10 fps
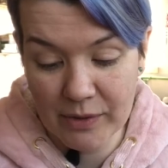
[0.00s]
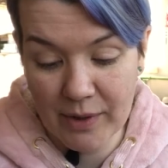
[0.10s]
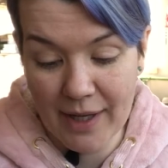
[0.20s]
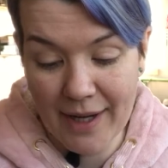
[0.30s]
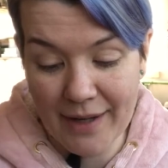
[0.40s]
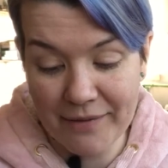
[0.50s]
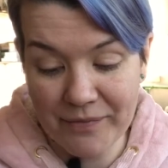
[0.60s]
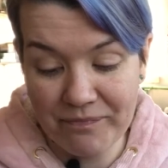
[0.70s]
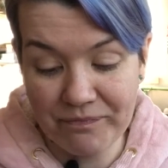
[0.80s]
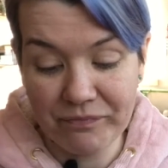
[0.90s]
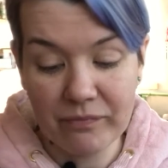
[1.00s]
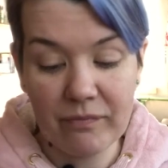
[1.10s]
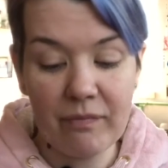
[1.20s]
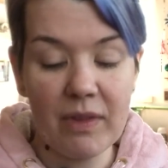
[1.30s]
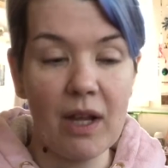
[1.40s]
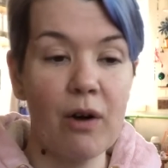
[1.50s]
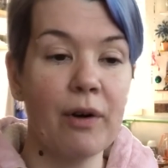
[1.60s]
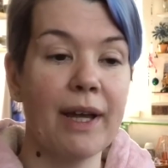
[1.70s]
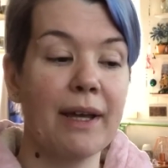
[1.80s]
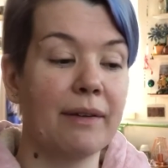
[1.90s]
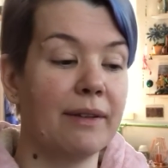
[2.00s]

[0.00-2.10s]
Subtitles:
I have? Okay,